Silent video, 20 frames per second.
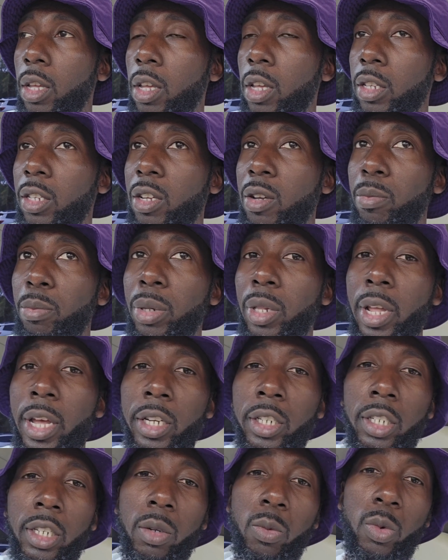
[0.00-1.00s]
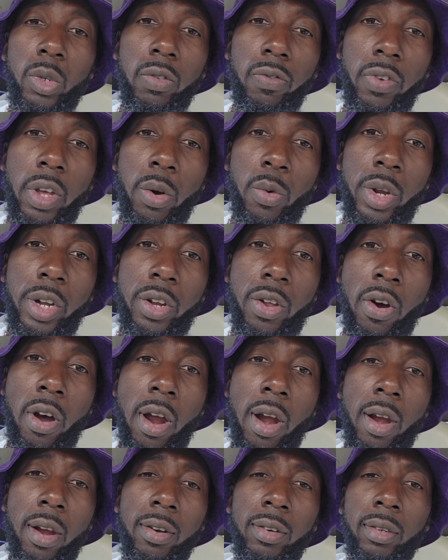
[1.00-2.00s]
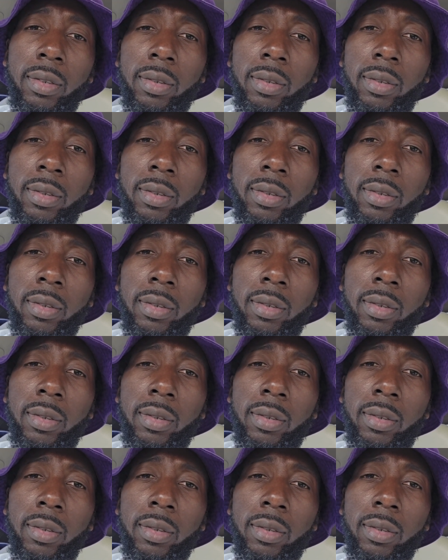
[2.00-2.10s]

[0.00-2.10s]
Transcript: his complexion was very dark.